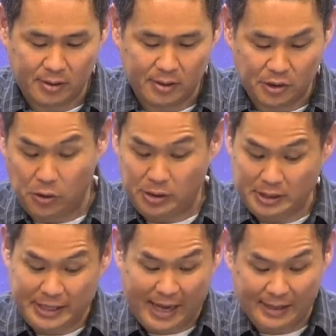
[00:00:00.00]
So he's
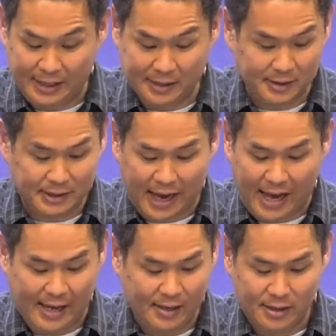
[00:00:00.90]
not, he doesn't
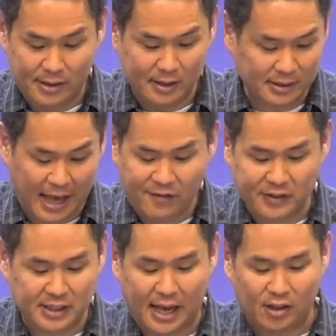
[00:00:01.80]
die. His life
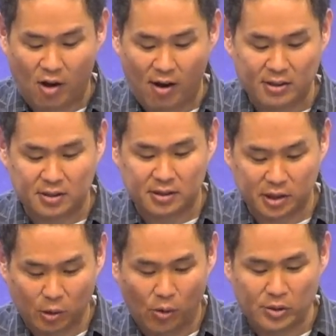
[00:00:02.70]
is not lost. The
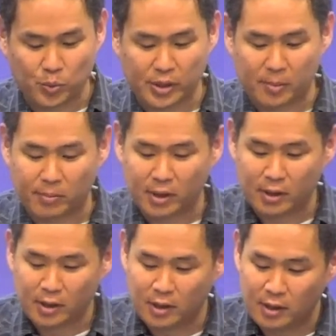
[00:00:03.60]
Lord is with him.
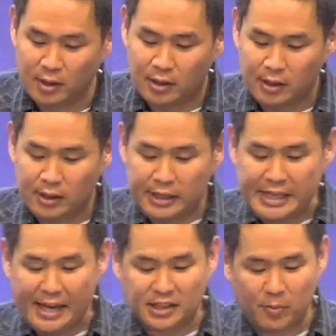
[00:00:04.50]
He
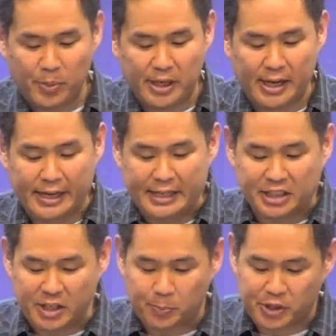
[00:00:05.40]
ends up in an
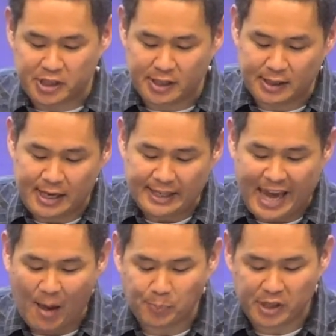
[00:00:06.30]
Egyptian
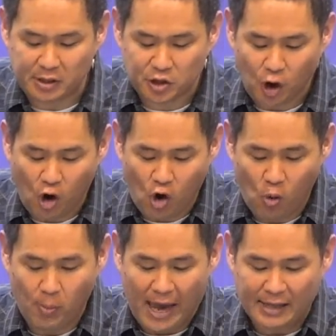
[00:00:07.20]
captain's
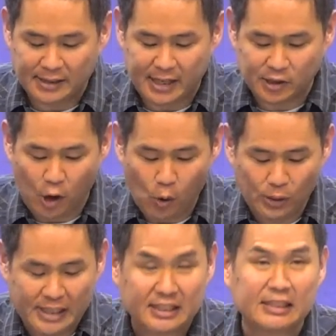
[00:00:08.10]
home as a
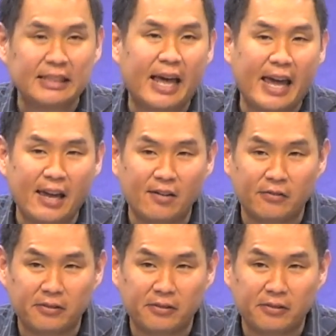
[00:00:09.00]
lowly slave,